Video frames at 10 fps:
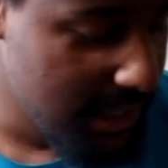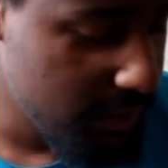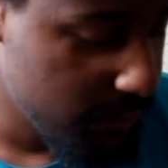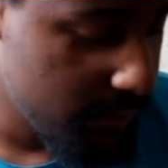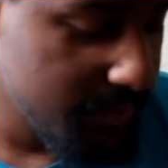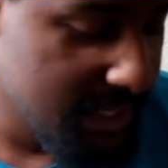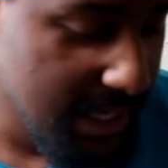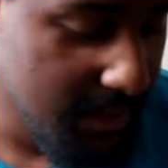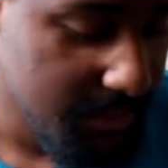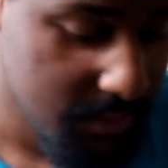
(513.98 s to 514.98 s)
down the grip
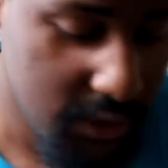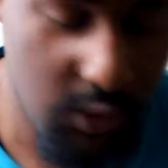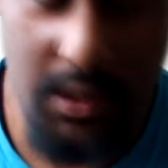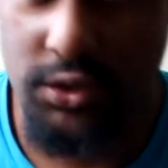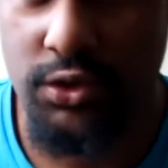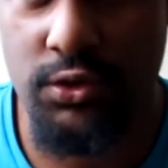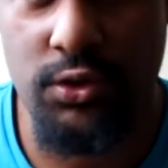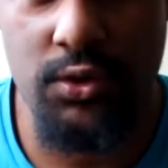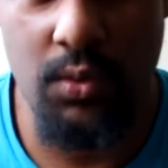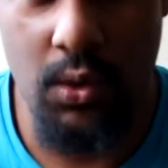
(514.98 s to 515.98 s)
tape so my
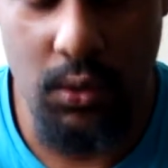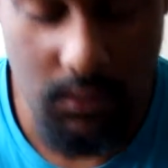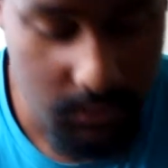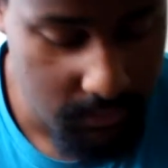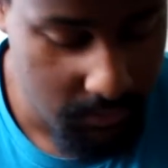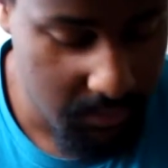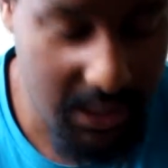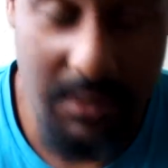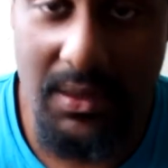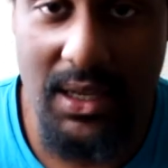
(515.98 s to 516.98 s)
shoes won't
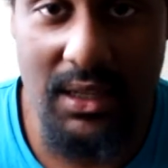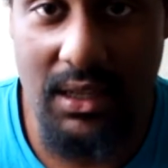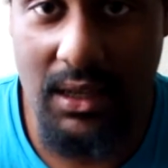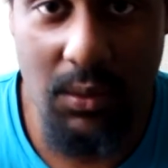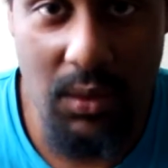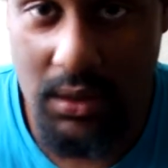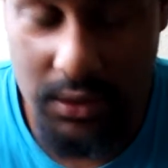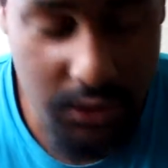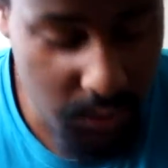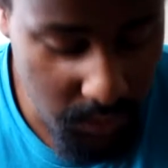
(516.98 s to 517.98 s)
become nothing in 1 to
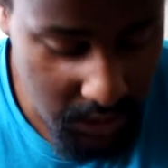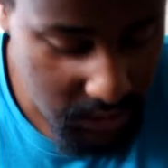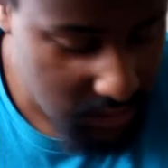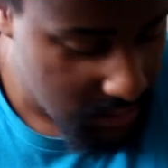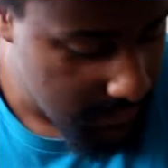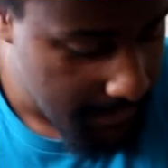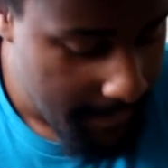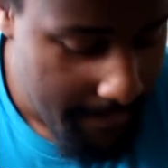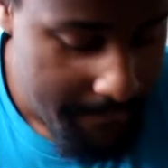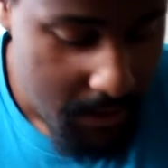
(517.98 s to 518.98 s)
2 weeks.
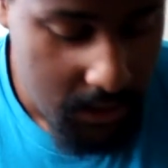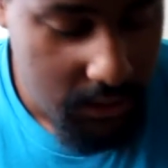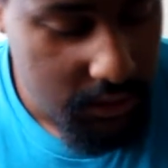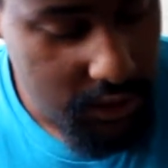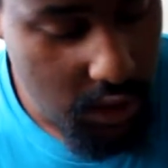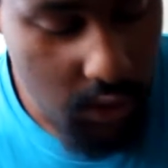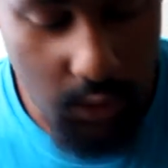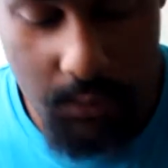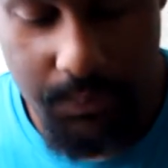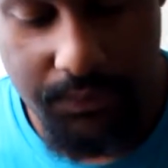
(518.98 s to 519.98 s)

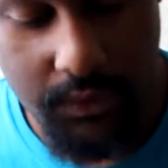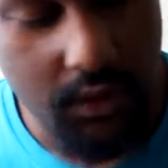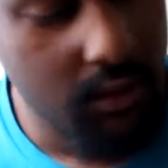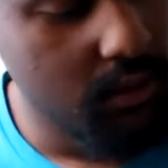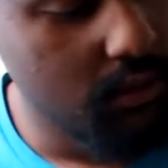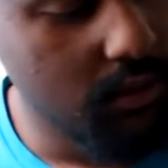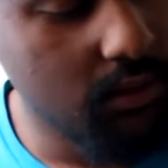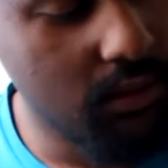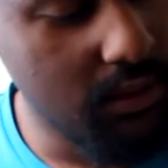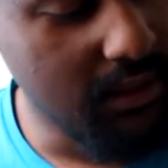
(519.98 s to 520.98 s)
So
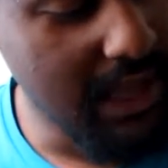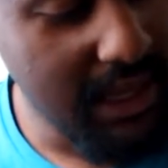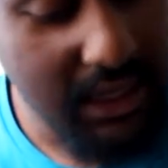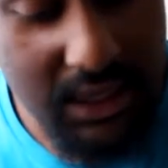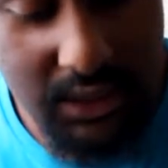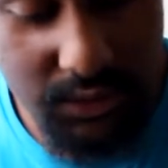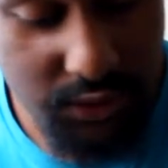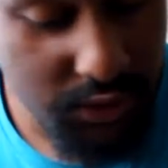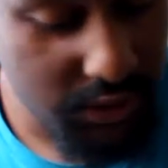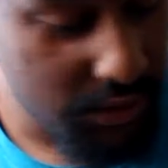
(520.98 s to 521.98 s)
the thing is,
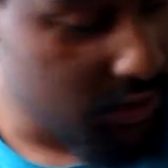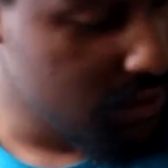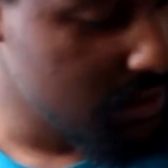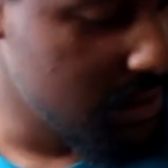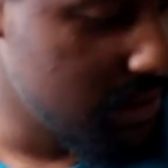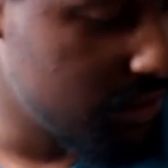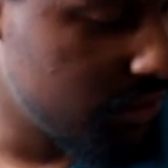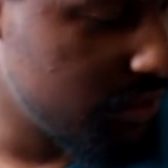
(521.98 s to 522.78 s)
what you're going to do is you're